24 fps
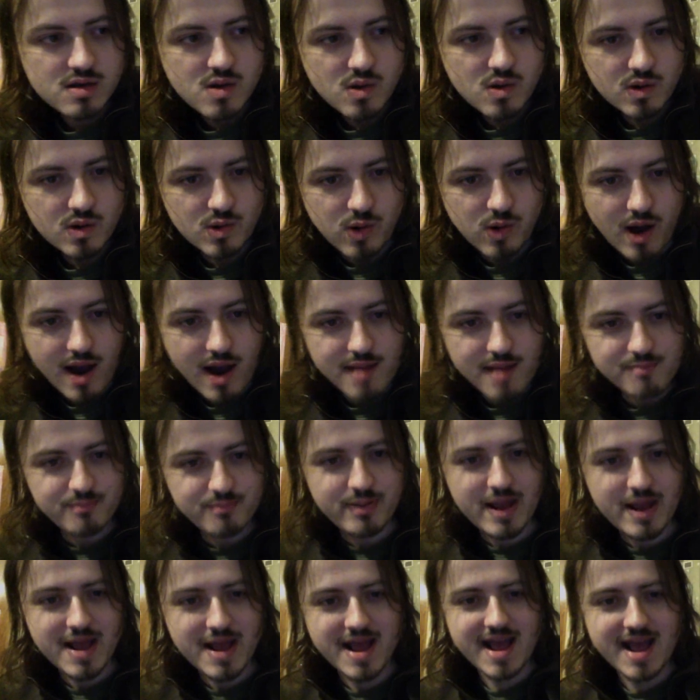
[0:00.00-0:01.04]
quite
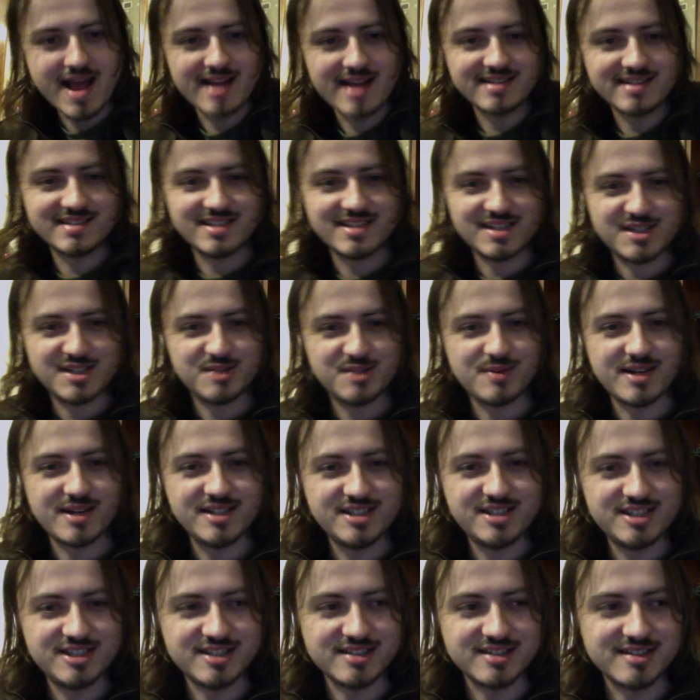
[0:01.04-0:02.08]
bad
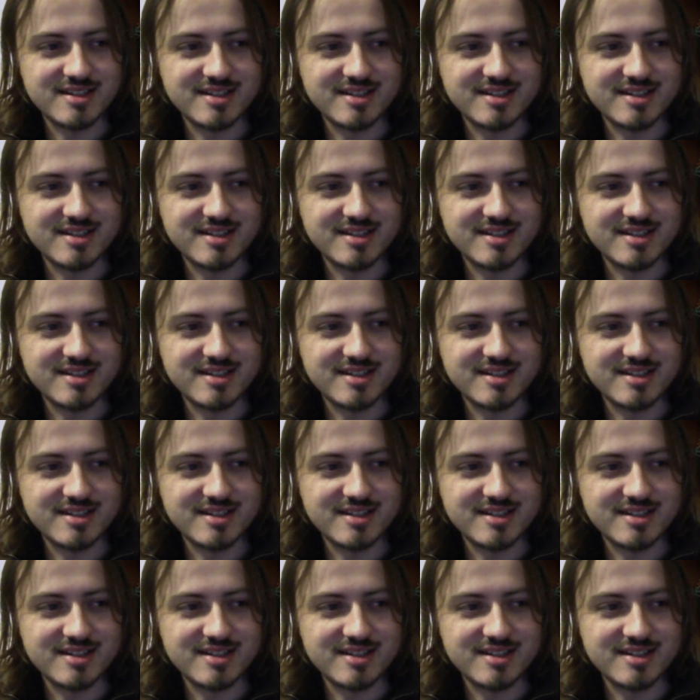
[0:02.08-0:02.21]
situation.